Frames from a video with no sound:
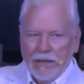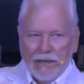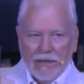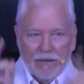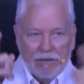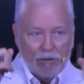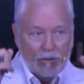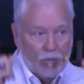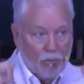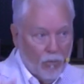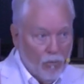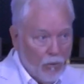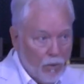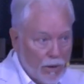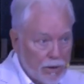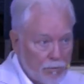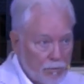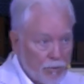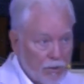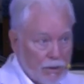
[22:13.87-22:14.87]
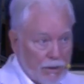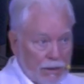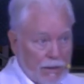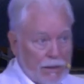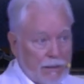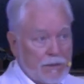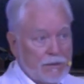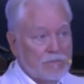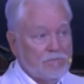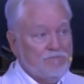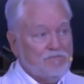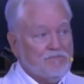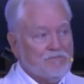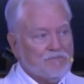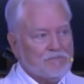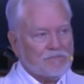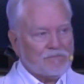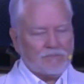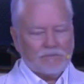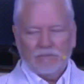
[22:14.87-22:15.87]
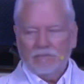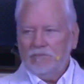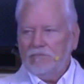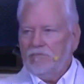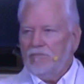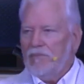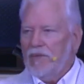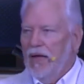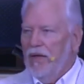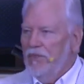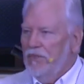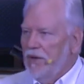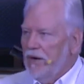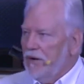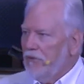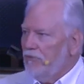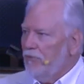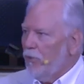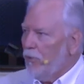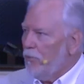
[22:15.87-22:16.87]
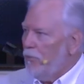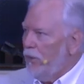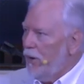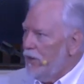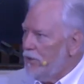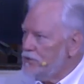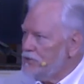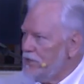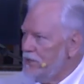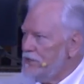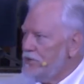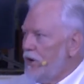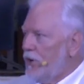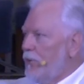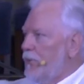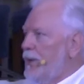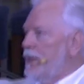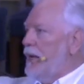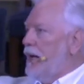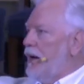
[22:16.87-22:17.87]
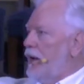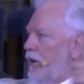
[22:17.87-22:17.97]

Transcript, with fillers: in the one bread, and therefore Paul says, Are we not